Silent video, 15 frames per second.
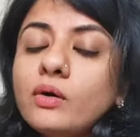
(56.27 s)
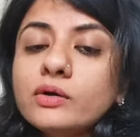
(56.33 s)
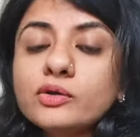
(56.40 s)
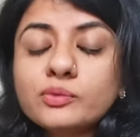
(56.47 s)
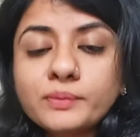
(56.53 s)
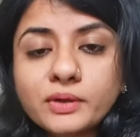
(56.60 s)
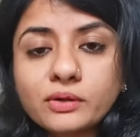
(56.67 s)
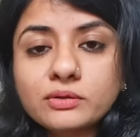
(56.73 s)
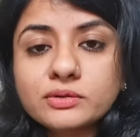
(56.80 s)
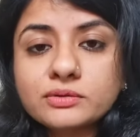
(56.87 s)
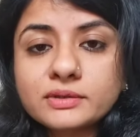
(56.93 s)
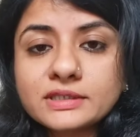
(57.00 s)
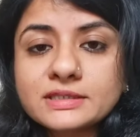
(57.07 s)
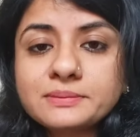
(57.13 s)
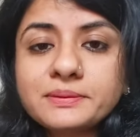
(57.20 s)
you may also
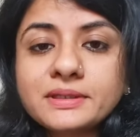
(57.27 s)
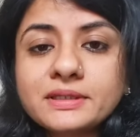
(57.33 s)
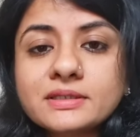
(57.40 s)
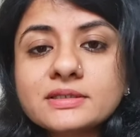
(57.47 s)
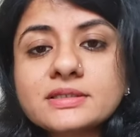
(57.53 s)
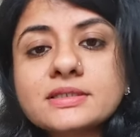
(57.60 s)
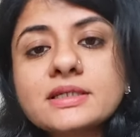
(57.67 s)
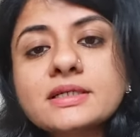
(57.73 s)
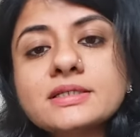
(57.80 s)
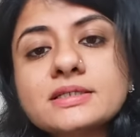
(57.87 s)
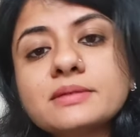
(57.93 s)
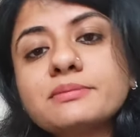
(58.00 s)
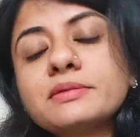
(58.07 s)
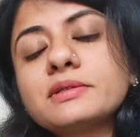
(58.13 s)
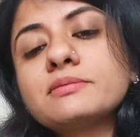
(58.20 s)
experience
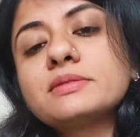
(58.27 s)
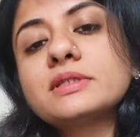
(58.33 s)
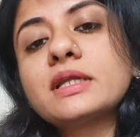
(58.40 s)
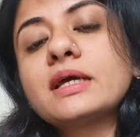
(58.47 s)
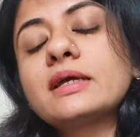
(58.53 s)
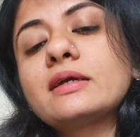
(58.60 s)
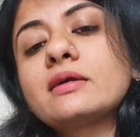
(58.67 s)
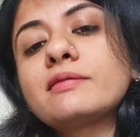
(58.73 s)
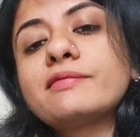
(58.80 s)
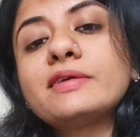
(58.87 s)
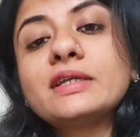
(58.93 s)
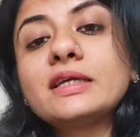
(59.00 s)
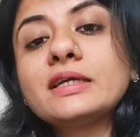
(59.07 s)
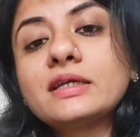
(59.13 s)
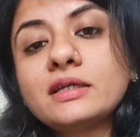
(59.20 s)
symptoms like
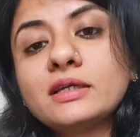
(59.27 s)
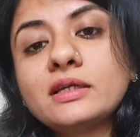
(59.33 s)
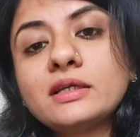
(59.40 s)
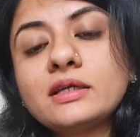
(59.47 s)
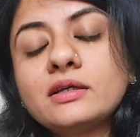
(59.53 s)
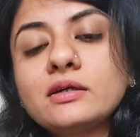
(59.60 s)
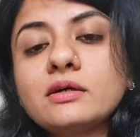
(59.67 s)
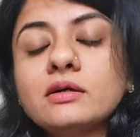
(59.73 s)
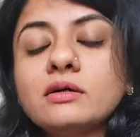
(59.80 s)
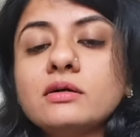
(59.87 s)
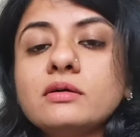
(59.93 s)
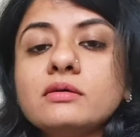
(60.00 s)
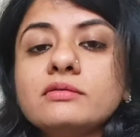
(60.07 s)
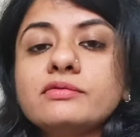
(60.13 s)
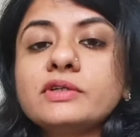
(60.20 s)
feeling giddy,
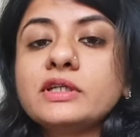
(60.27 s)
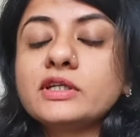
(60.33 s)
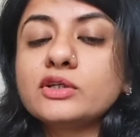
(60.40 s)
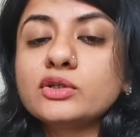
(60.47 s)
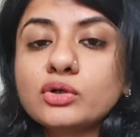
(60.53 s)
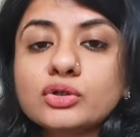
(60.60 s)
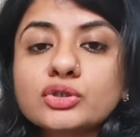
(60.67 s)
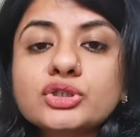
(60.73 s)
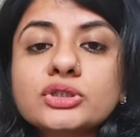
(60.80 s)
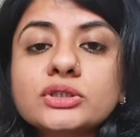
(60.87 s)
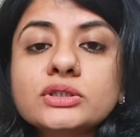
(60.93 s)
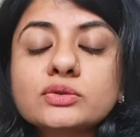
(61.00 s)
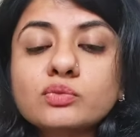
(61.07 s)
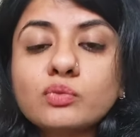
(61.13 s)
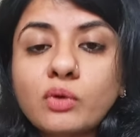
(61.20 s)
uh, feeling
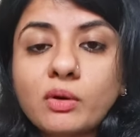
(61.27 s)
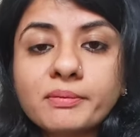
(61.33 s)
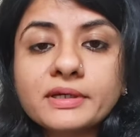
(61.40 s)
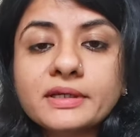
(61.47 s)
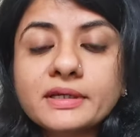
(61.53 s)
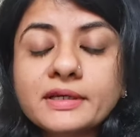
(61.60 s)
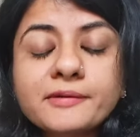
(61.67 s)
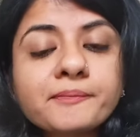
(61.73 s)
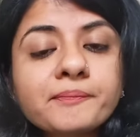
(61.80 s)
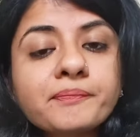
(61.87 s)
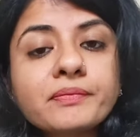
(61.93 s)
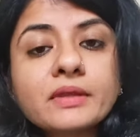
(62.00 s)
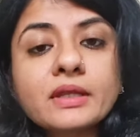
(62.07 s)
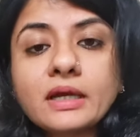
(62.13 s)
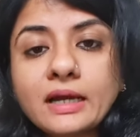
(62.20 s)
nauseous, vomiting,
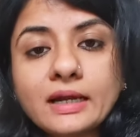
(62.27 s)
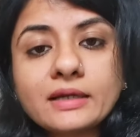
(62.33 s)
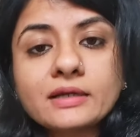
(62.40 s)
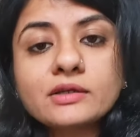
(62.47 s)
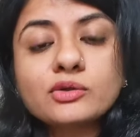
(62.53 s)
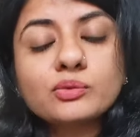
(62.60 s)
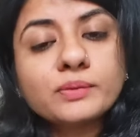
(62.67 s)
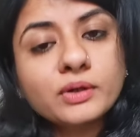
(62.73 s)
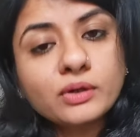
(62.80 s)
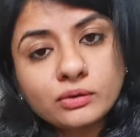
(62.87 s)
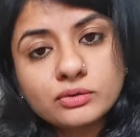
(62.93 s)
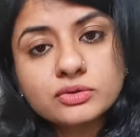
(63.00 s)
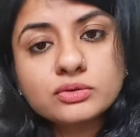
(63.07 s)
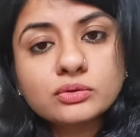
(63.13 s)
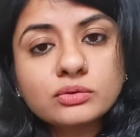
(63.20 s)
and you may
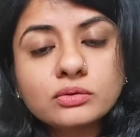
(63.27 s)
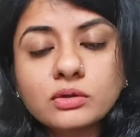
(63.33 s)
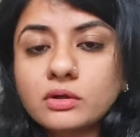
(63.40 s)
also